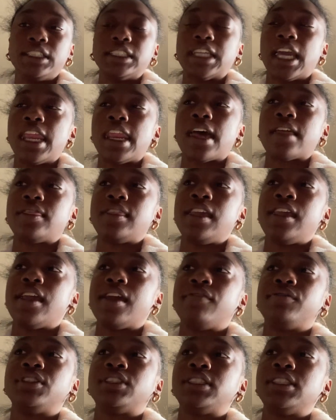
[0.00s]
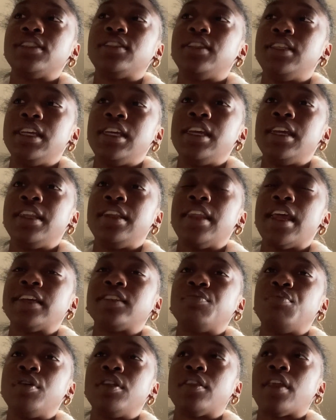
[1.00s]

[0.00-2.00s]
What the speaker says: And I think ever since then, that's been